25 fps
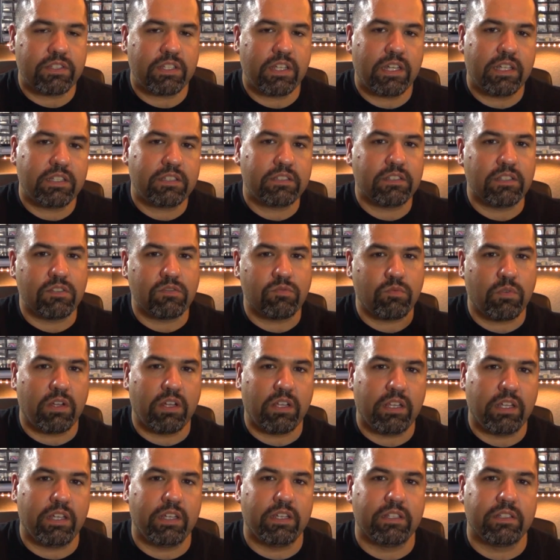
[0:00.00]
sets as
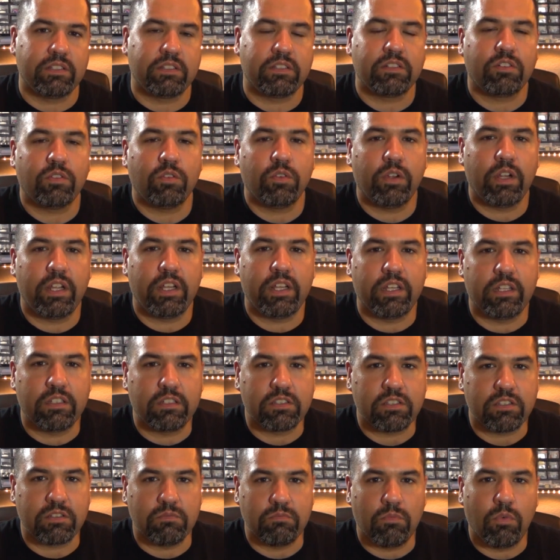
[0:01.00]
well as creating
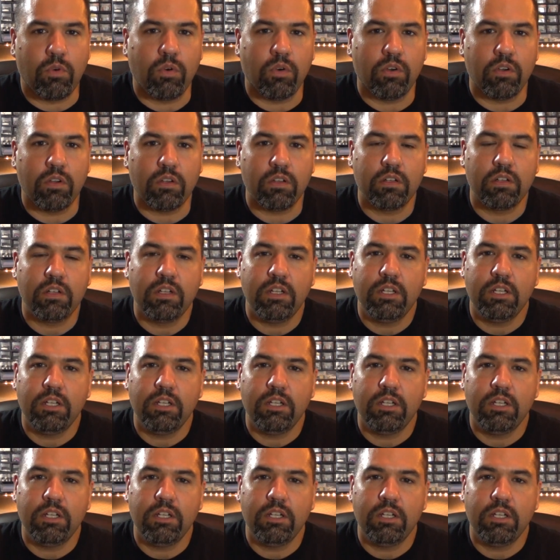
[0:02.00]
some more